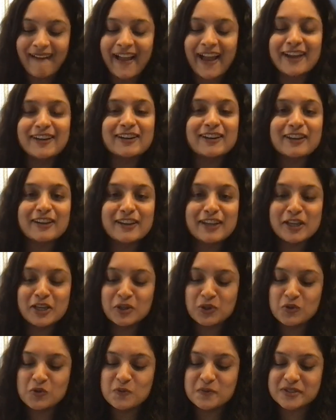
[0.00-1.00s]
And
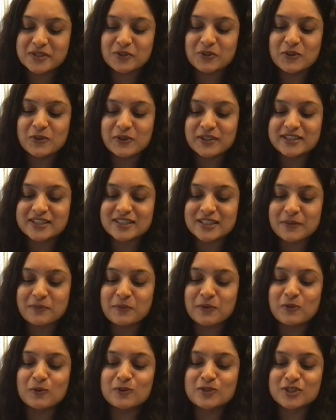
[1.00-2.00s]
regroup so you can
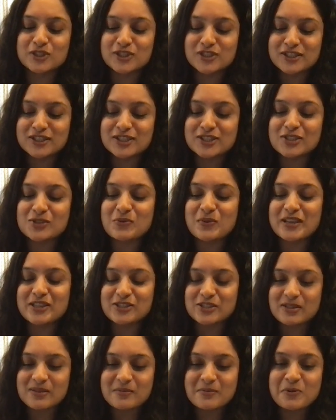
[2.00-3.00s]
approach the
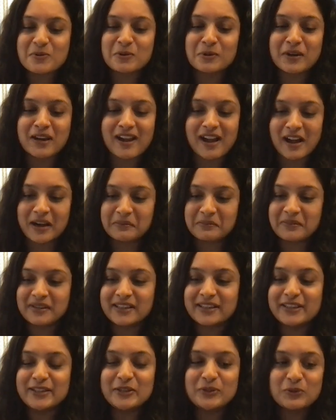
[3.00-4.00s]
situation more
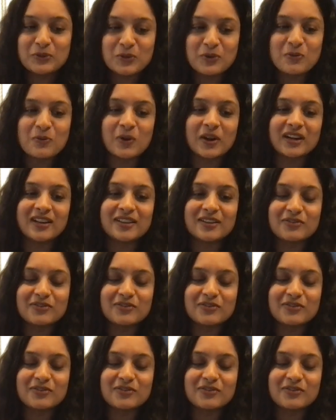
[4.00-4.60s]
calmly. You know what?